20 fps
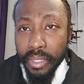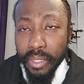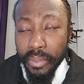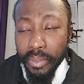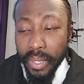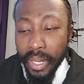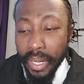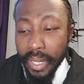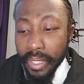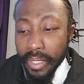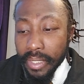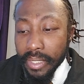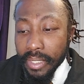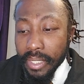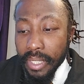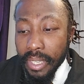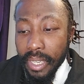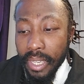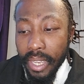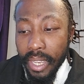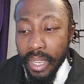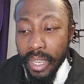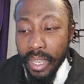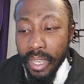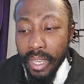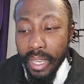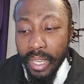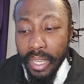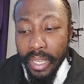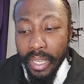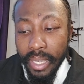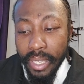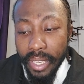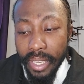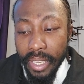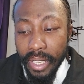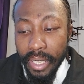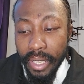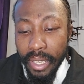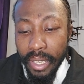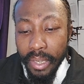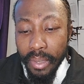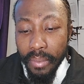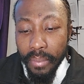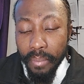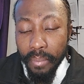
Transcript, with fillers: right? He